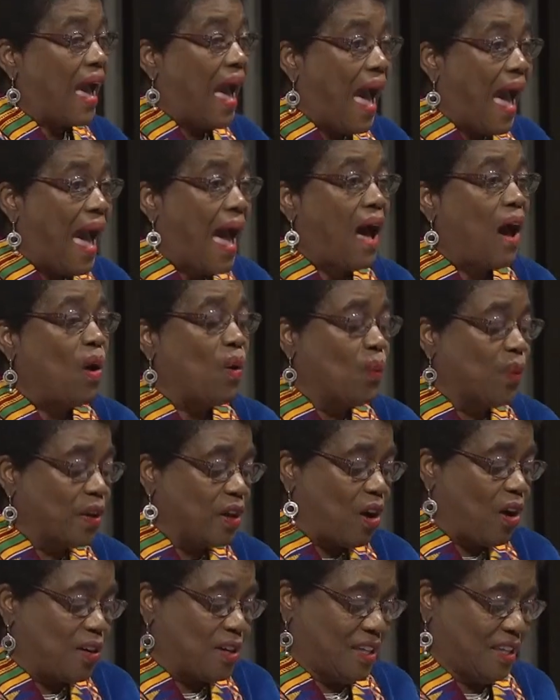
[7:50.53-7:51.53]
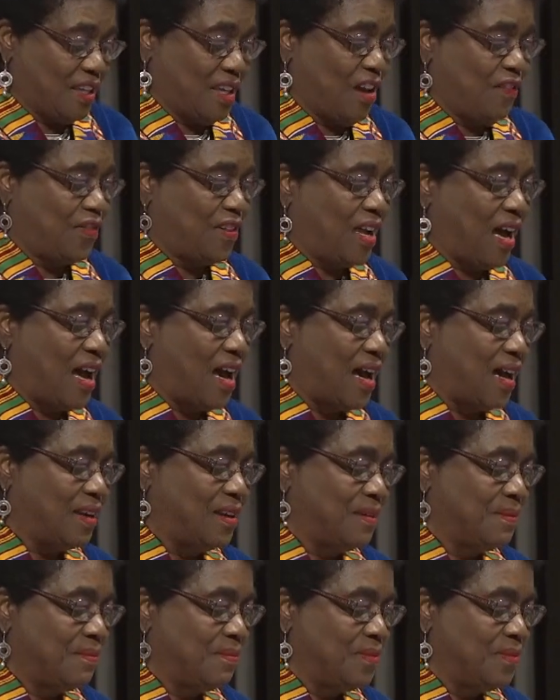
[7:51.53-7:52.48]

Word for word: how we are to love God.